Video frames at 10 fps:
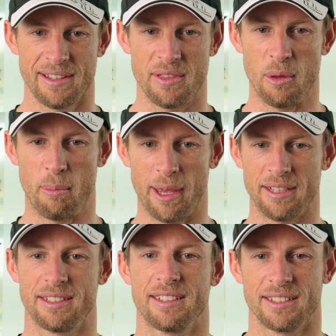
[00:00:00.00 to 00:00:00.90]
the
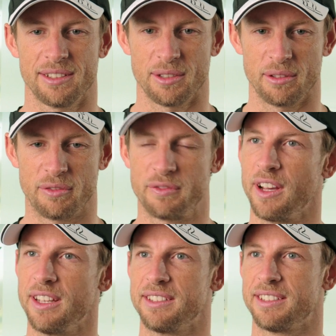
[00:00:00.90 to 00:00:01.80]
best sort of
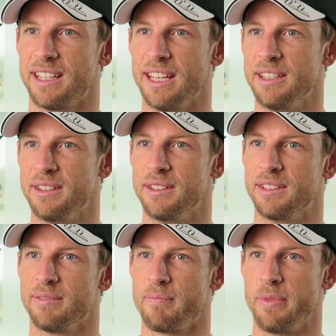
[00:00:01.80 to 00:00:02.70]
fights in
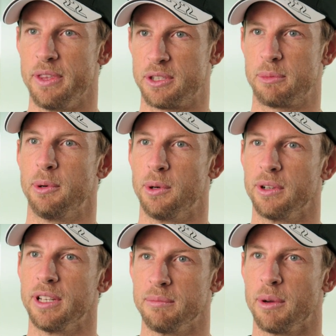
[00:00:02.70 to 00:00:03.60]
this
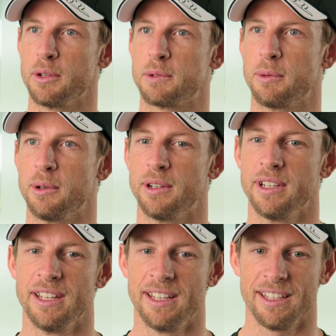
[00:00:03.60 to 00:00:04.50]
sport, in motorsport,
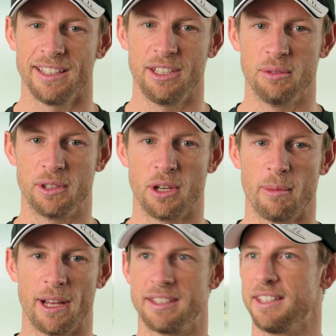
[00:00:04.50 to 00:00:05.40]
you would go
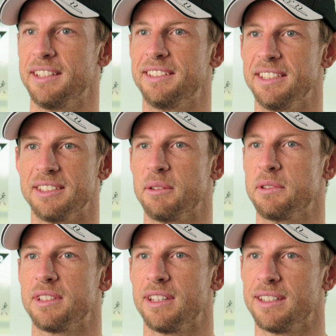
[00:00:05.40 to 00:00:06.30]
back to the 80s, I would
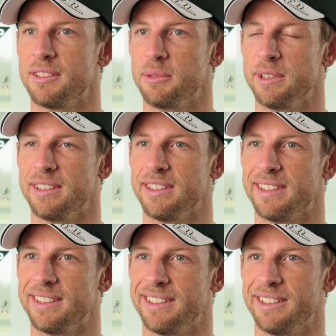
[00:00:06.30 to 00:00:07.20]
say, with
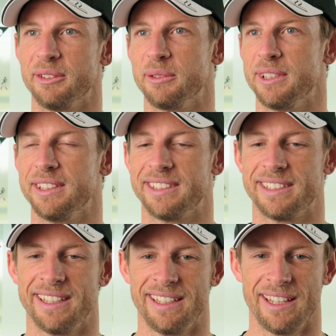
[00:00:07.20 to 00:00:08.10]

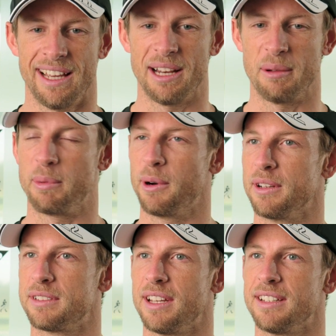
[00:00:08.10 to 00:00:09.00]
Alain
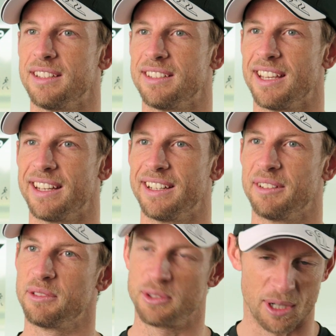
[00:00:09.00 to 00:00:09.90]
Prost, Ayrton
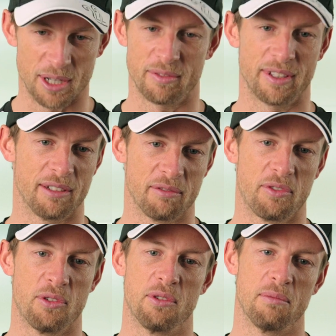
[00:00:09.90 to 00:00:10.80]
Senna driving
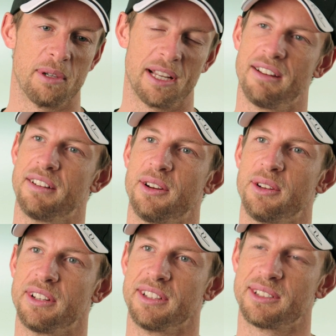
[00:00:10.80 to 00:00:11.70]
for McLaren
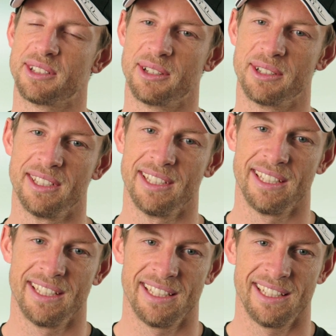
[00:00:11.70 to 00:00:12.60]
Honda. So
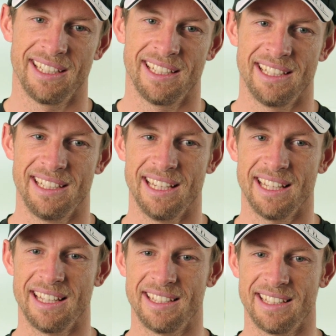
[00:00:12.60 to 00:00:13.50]
yeah,
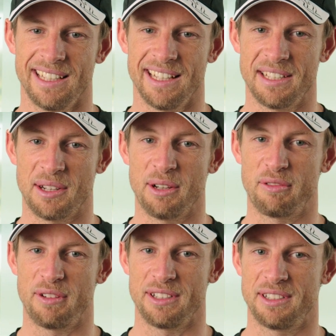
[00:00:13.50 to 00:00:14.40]
there's a lot
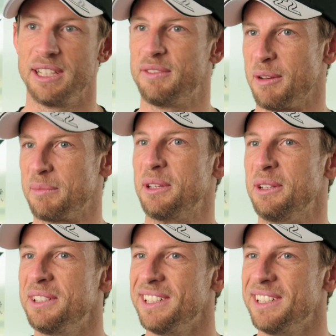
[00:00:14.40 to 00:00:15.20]
for us to live up to.